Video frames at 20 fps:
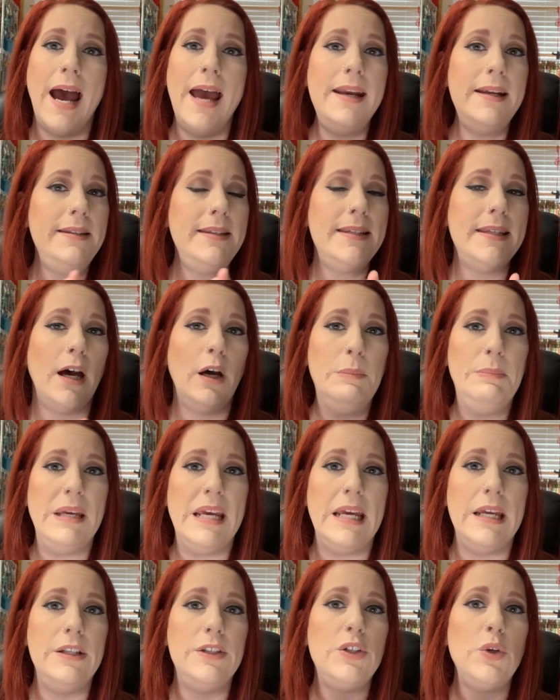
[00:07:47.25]
I didn't sell
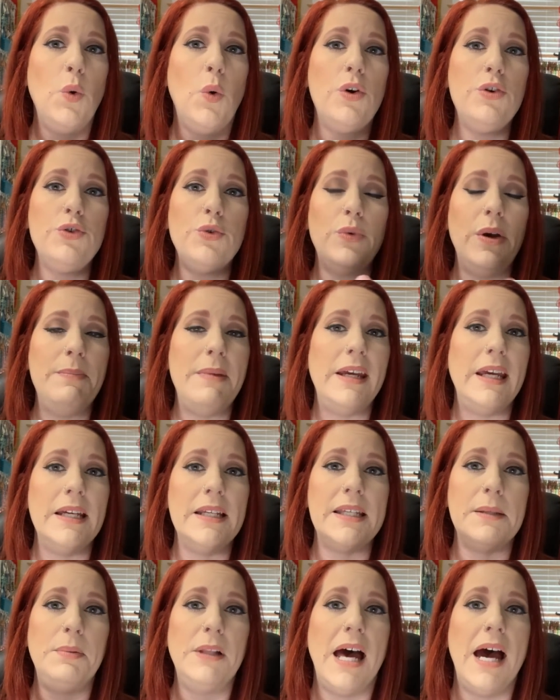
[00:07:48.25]
beads or jewelry
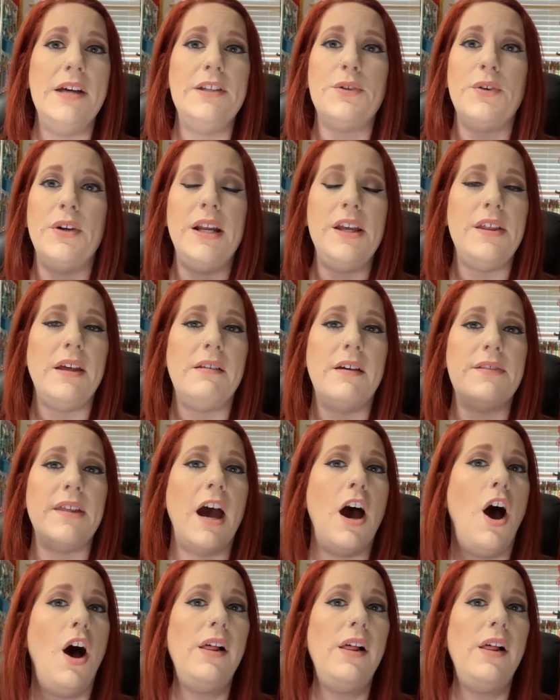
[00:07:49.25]
making supplies or anything like that.